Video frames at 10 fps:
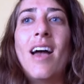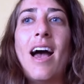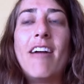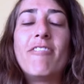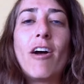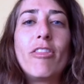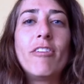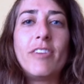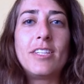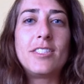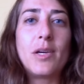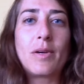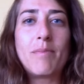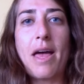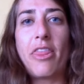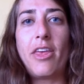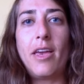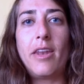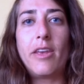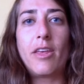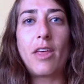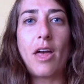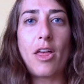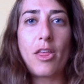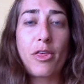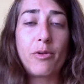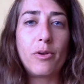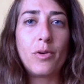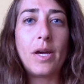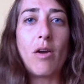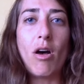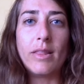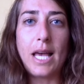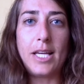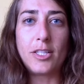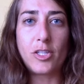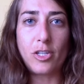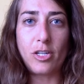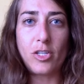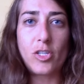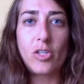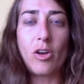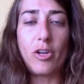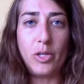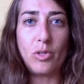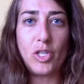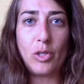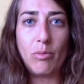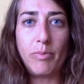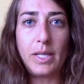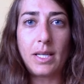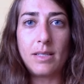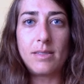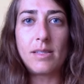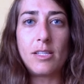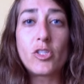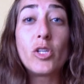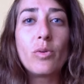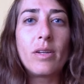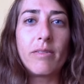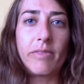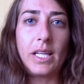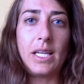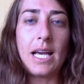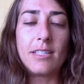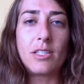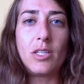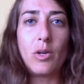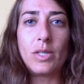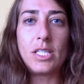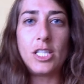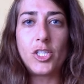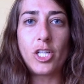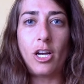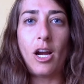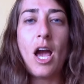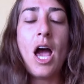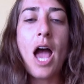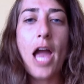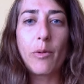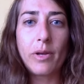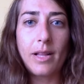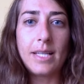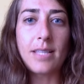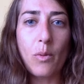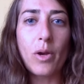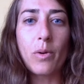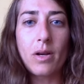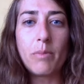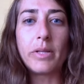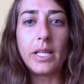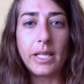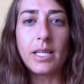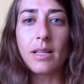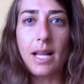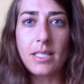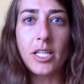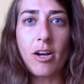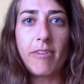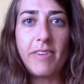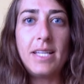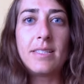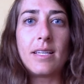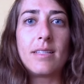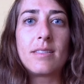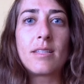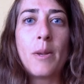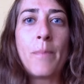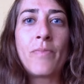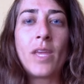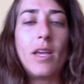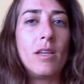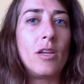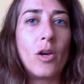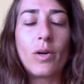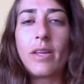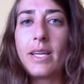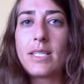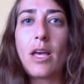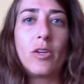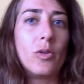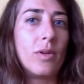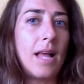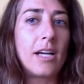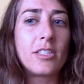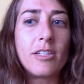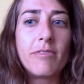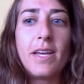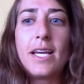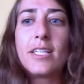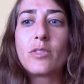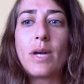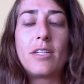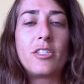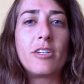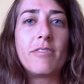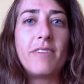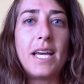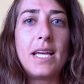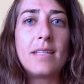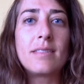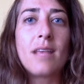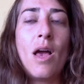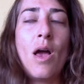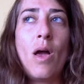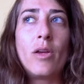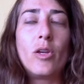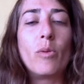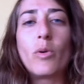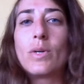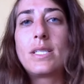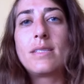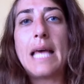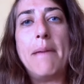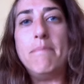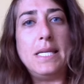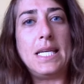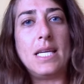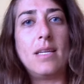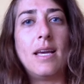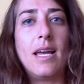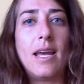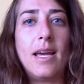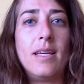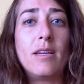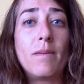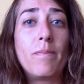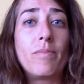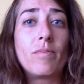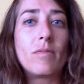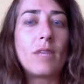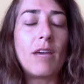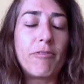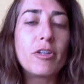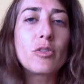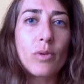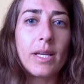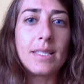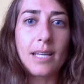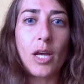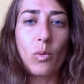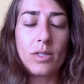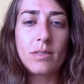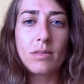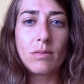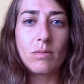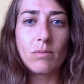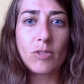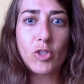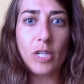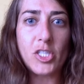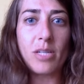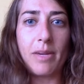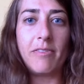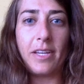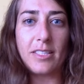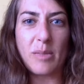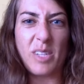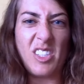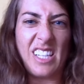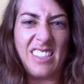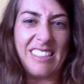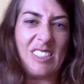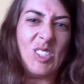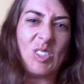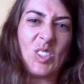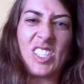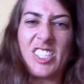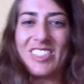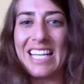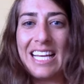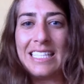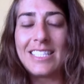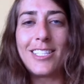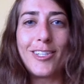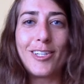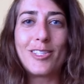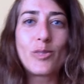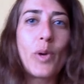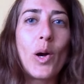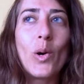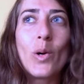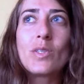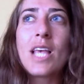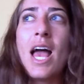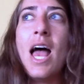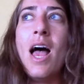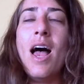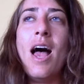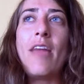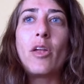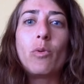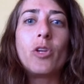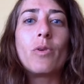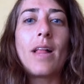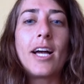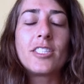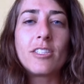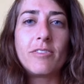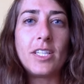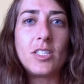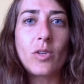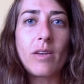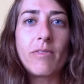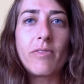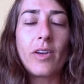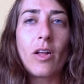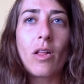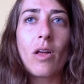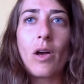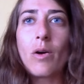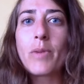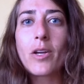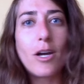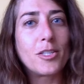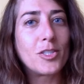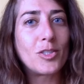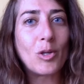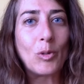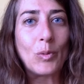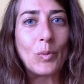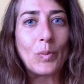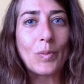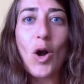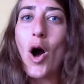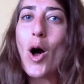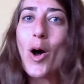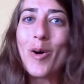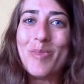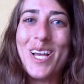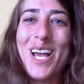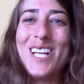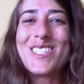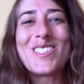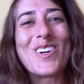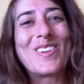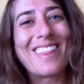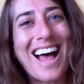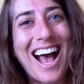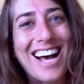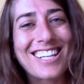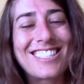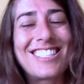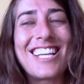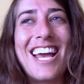I found the face yoga method through an online search on YouTube because intuitively, as a yoga teacher, I realized that we were completely neglecting our faces. In yoga, they tell you relax your face, rest your face, you know, but what does that mean? And I at first realized that I was scrunching my face up, right? You kind of like hold and you tense and you're in this pose. And then when you relax your face, you can feel, oh my gosh, so calm and so relaxed.